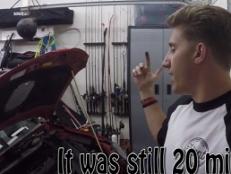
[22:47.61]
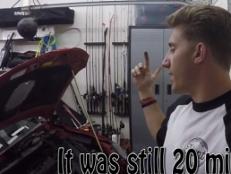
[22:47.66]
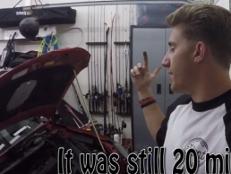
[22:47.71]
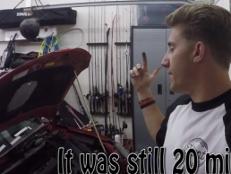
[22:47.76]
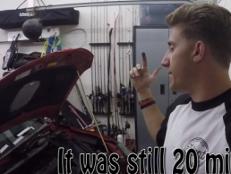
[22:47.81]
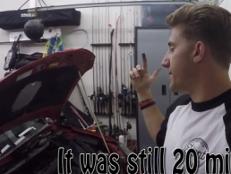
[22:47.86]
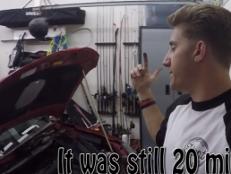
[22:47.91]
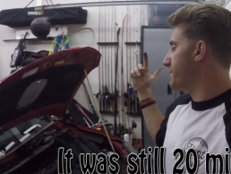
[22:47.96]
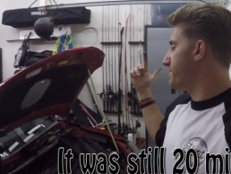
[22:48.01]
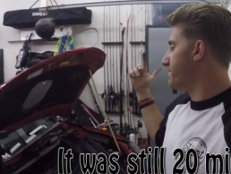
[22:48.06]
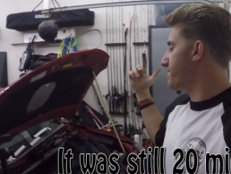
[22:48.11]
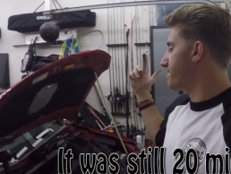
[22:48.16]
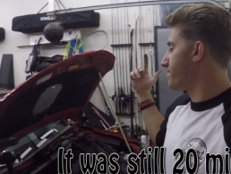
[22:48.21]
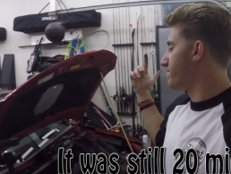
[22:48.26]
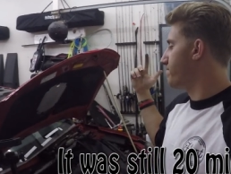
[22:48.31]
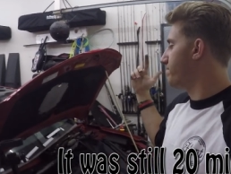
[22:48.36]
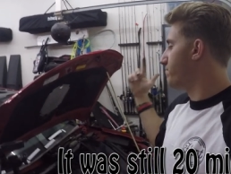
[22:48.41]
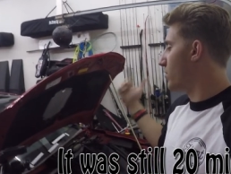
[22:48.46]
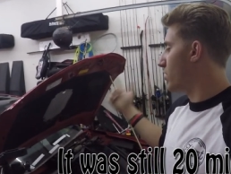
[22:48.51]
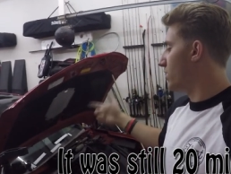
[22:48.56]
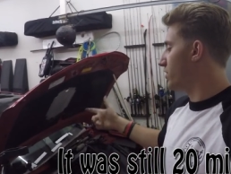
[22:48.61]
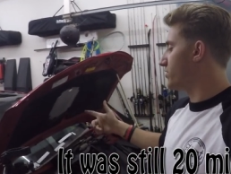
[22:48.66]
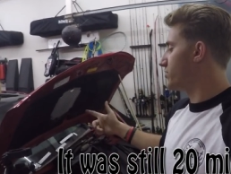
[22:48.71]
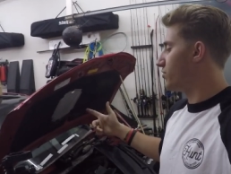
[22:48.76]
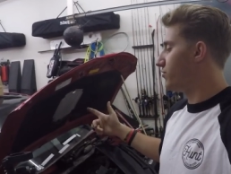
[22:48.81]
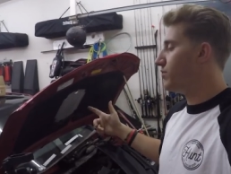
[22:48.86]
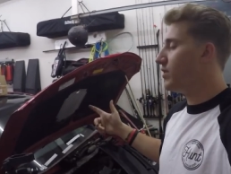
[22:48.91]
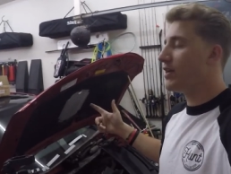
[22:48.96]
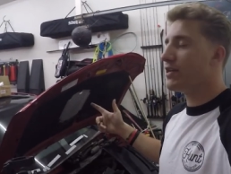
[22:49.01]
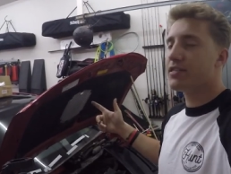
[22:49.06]
Um, but
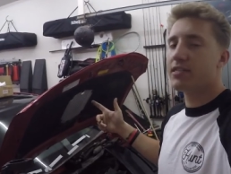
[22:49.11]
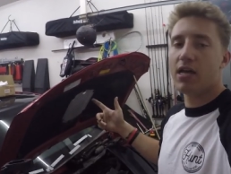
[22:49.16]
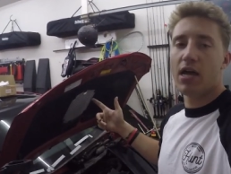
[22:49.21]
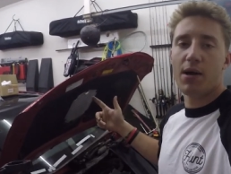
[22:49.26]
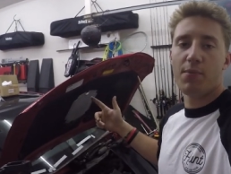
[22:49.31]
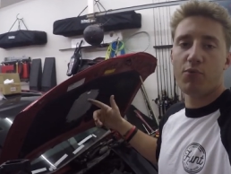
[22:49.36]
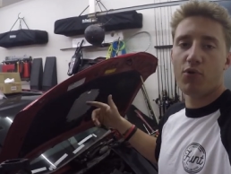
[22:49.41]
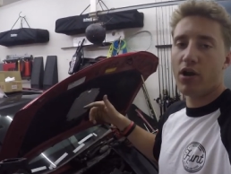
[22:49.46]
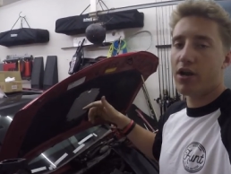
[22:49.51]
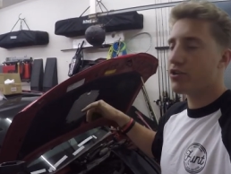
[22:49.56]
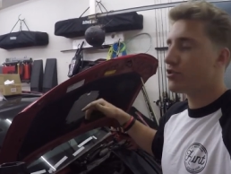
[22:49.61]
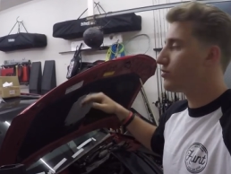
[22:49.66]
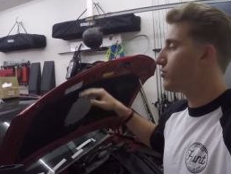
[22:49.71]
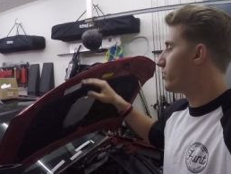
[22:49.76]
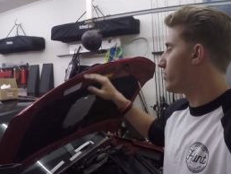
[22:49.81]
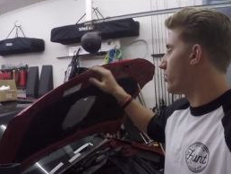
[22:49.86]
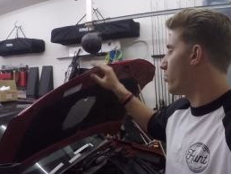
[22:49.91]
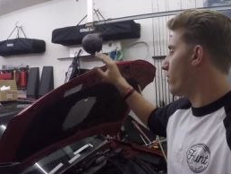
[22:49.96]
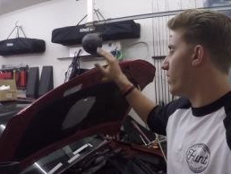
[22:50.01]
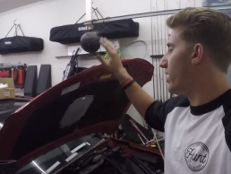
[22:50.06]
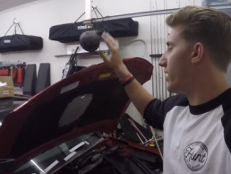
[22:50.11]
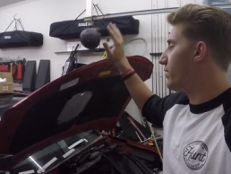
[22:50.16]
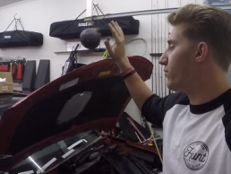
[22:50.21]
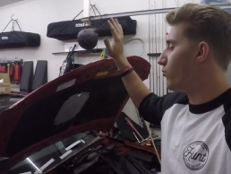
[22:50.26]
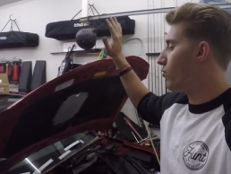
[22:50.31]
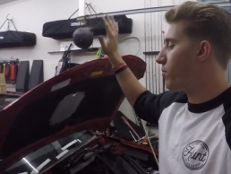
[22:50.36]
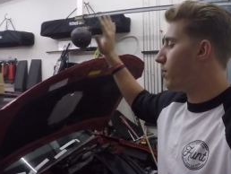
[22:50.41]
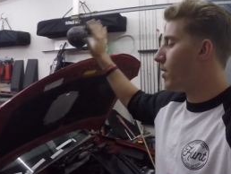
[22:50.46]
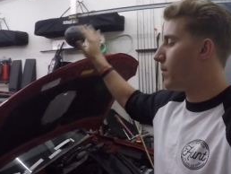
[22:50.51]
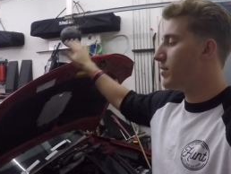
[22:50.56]
so next time we're actually going to go ahead
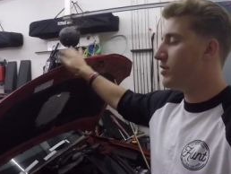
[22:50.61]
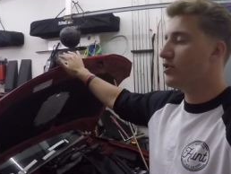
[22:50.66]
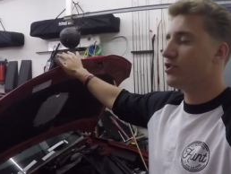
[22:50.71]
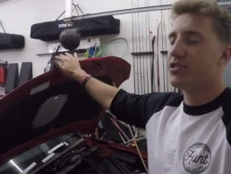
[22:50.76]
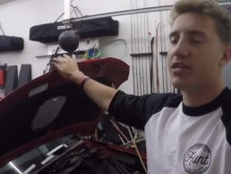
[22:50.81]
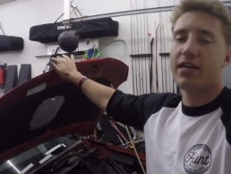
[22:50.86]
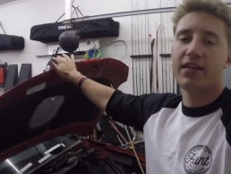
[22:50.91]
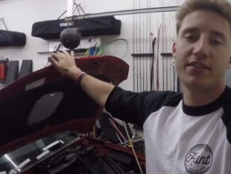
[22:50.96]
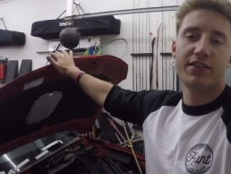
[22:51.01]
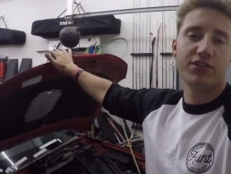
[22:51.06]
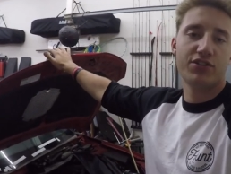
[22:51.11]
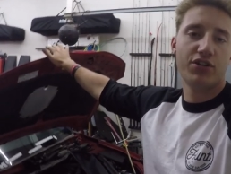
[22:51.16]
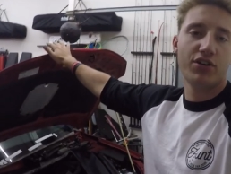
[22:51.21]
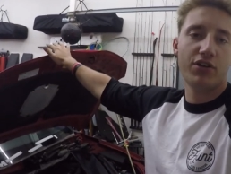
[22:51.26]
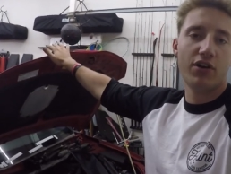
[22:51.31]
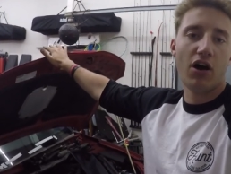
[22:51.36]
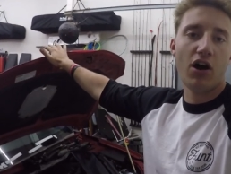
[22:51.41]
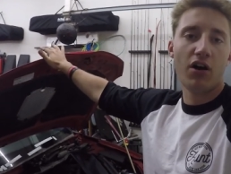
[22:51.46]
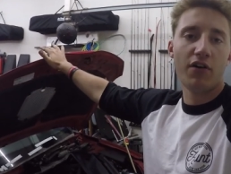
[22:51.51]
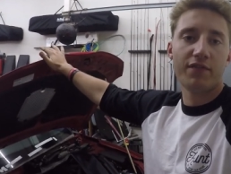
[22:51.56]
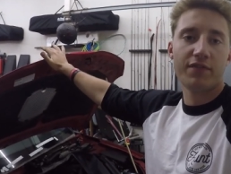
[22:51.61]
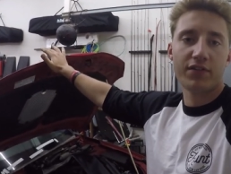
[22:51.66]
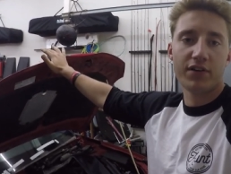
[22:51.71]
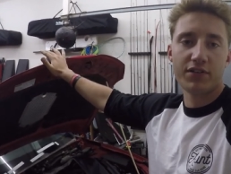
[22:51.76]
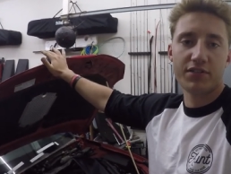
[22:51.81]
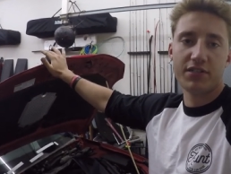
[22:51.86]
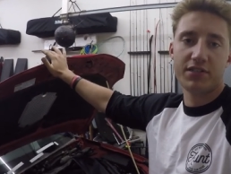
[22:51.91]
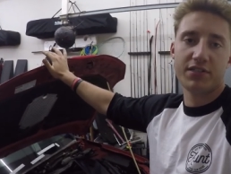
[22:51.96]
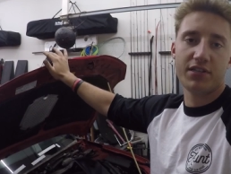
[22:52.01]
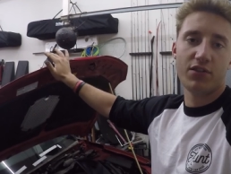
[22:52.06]
and we'll probably just take this hood off
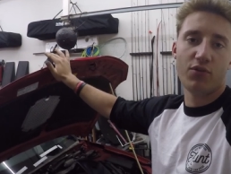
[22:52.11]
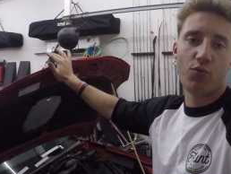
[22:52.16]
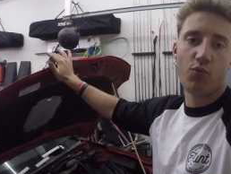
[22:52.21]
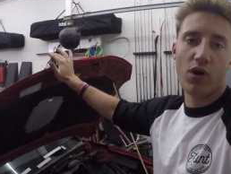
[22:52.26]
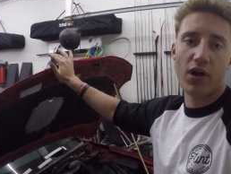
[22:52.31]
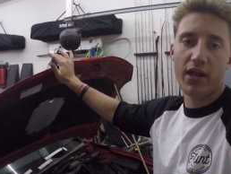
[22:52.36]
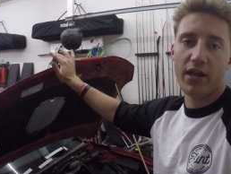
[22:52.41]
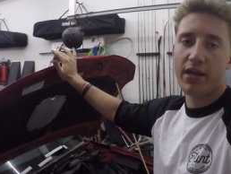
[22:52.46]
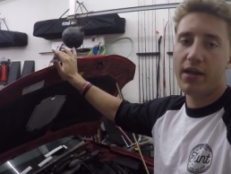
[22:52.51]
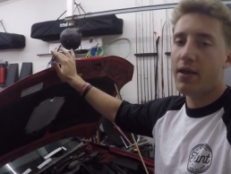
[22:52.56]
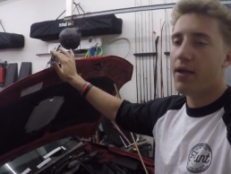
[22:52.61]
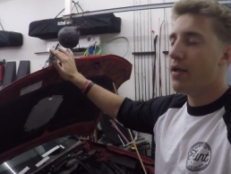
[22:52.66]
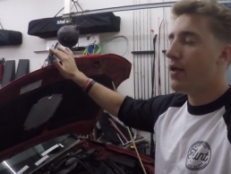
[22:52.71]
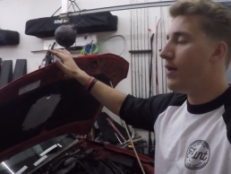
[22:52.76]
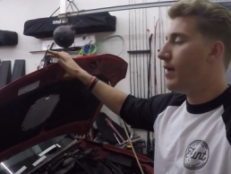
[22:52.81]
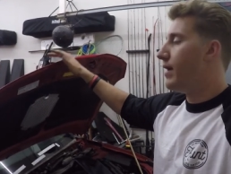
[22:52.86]
because it's in the way.